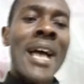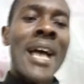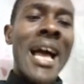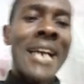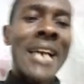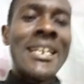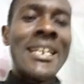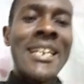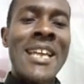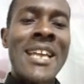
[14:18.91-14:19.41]

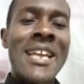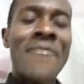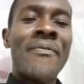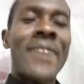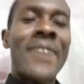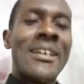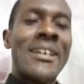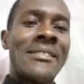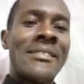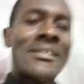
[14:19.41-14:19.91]
is a
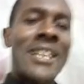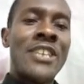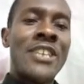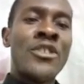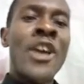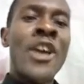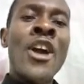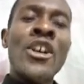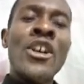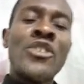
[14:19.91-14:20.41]
pest
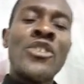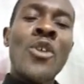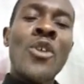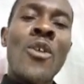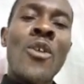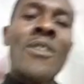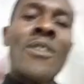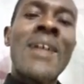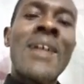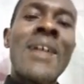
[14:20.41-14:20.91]
that
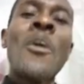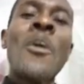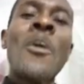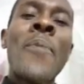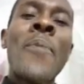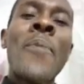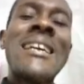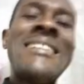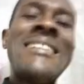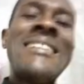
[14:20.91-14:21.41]
feeds on the
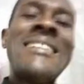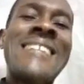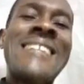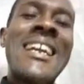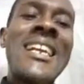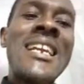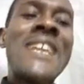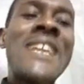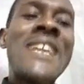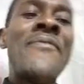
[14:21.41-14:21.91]
leaf, and
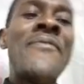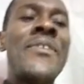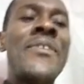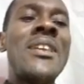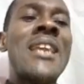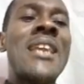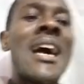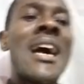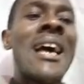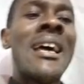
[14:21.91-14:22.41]
that is
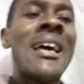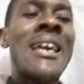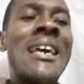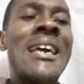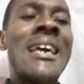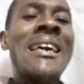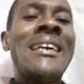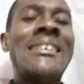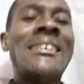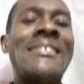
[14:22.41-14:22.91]
why it is
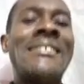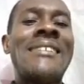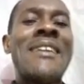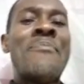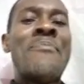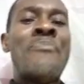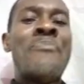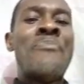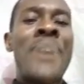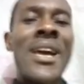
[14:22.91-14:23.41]

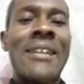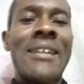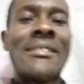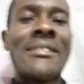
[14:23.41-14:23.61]
classified there.